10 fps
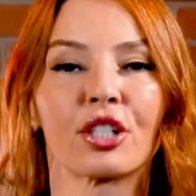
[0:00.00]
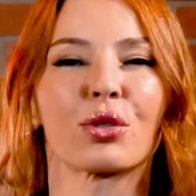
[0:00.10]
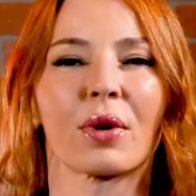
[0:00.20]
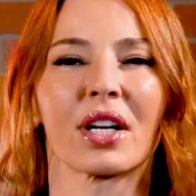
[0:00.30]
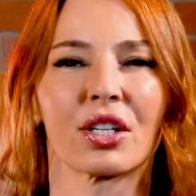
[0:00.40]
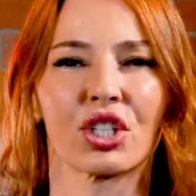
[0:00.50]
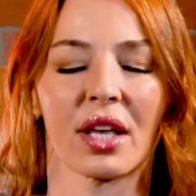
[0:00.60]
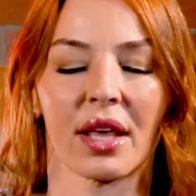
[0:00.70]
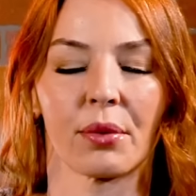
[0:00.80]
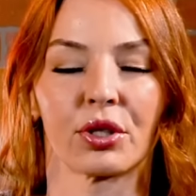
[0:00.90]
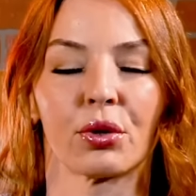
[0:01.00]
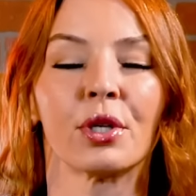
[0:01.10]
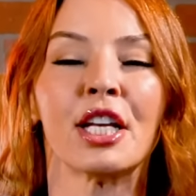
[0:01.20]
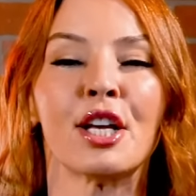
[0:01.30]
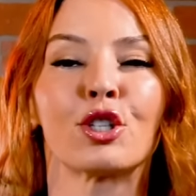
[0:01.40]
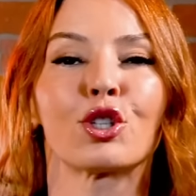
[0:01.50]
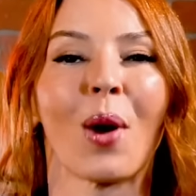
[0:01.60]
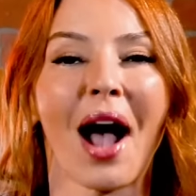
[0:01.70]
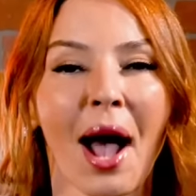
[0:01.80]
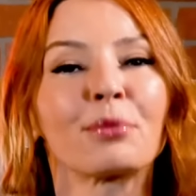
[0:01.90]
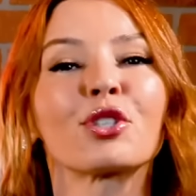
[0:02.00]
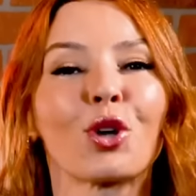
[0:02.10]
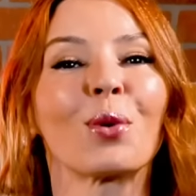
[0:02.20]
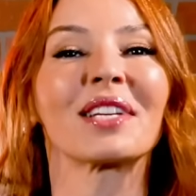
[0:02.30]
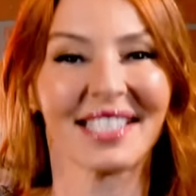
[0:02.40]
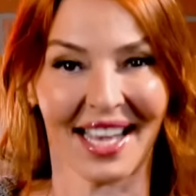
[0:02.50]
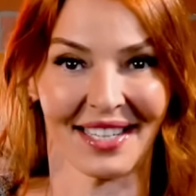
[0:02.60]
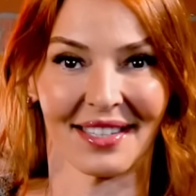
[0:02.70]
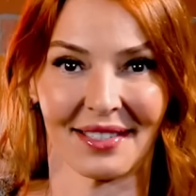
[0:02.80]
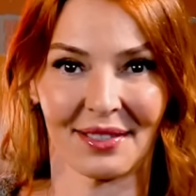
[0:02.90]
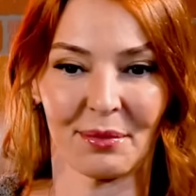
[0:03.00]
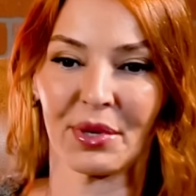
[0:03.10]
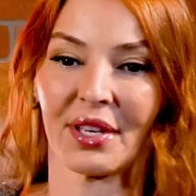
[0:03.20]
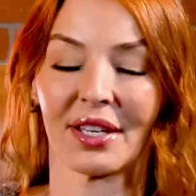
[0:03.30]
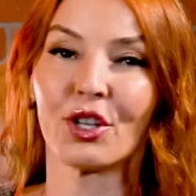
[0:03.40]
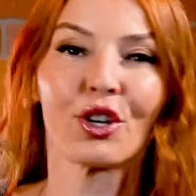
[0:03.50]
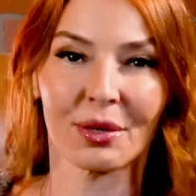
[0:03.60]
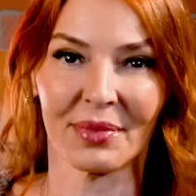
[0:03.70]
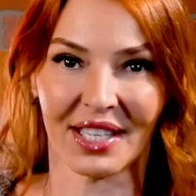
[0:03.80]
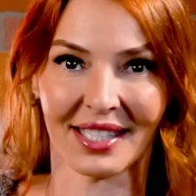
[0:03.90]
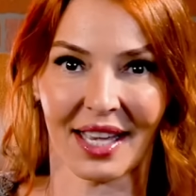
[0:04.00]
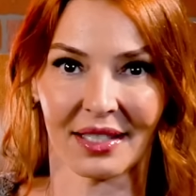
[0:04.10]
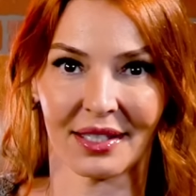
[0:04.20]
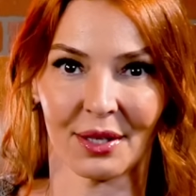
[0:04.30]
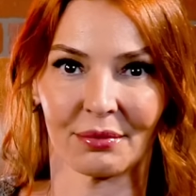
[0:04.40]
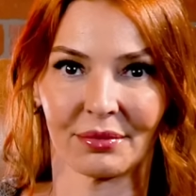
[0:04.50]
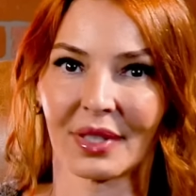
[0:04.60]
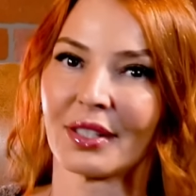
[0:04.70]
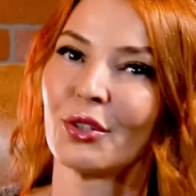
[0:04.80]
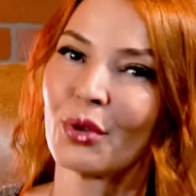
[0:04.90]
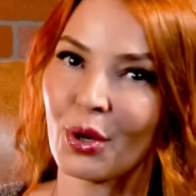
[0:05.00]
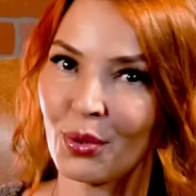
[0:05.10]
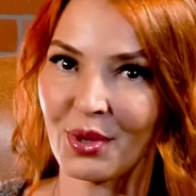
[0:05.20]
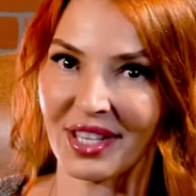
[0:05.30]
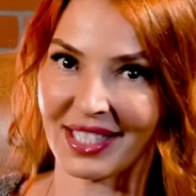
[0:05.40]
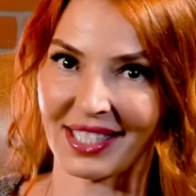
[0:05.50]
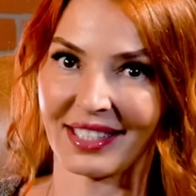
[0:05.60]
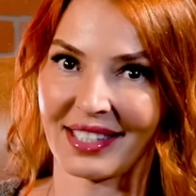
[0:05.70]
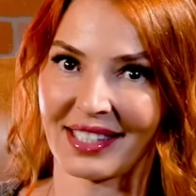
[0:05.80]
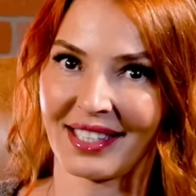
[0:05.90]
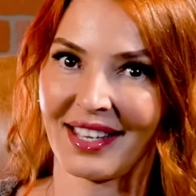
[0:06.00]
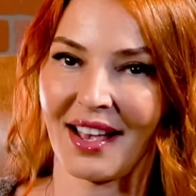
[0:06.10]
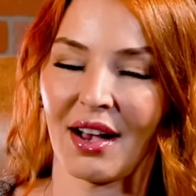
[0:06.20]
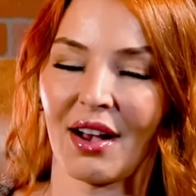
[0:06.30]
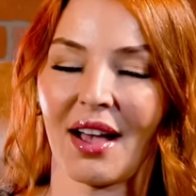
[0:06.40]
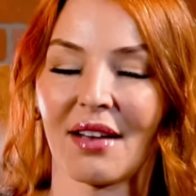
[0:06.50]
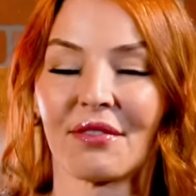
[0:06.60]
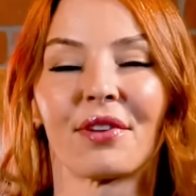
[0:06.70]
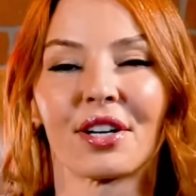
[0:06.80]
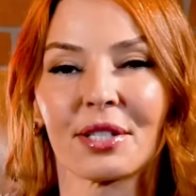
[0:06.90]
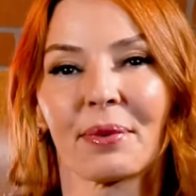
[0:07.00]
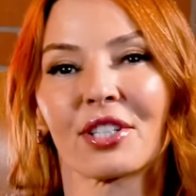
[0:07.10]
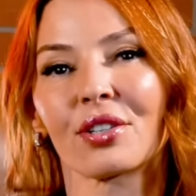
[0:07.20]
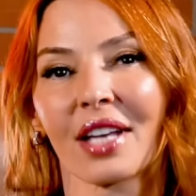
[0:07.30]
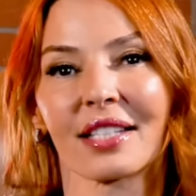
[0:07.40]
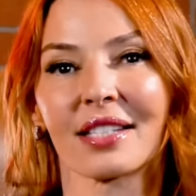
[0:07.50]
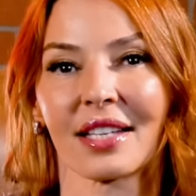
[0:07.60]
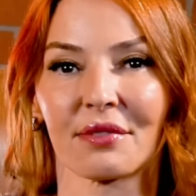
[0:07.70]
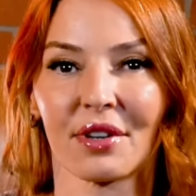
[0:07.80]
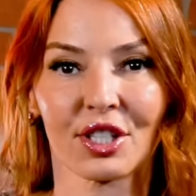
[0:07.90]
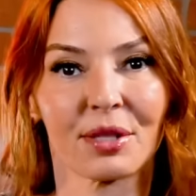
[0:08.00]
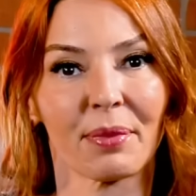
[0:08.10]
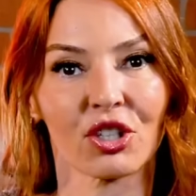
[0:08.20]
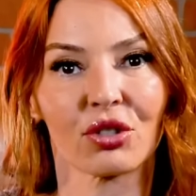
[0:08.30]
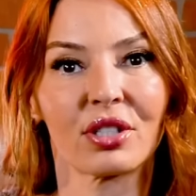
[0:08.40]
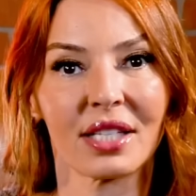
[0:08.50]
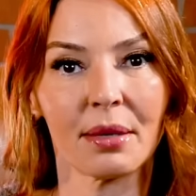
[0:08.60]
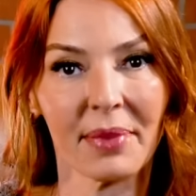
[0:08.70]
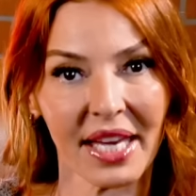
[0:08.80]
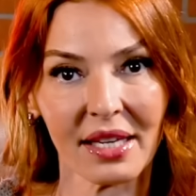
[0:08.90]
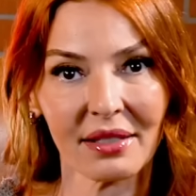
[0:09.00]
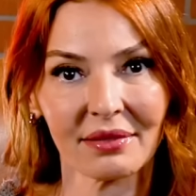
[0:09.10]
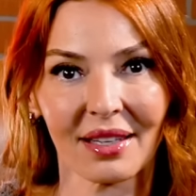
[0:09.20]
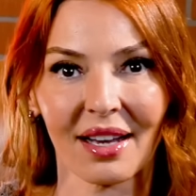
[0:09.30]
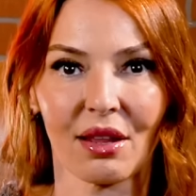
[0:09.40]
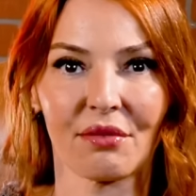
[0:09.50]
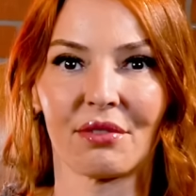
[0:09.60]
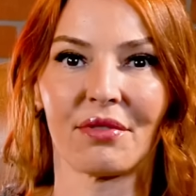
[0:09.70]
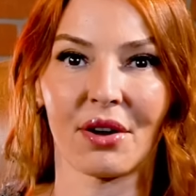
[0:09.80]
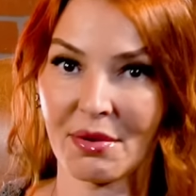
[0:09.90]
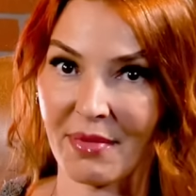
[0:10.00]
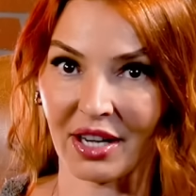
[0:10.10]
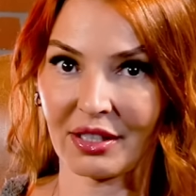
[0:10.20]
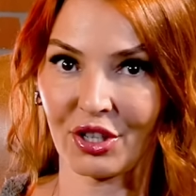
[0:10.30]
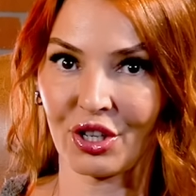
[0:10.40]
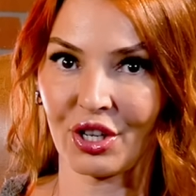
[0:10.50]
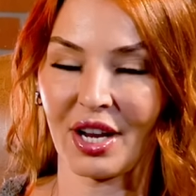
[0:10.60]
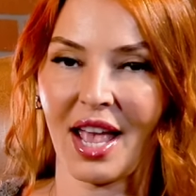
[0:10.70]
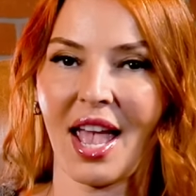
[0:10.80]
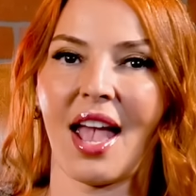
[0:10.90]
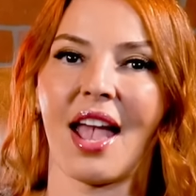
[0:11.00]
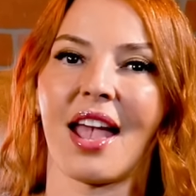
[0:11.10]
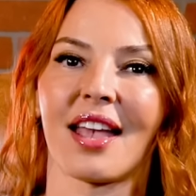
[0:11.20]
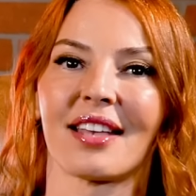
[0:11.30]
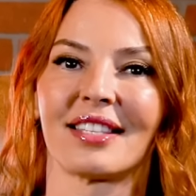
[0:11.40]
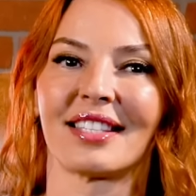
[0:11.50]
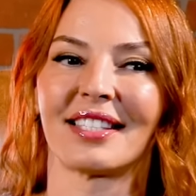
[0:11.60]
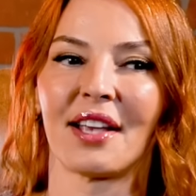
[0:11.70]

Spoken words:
just wanted to share that with you. So I'm so excited, and you're going to be excited too. And you know who this is. I have a very special guest that's very special to me. I love her very much. And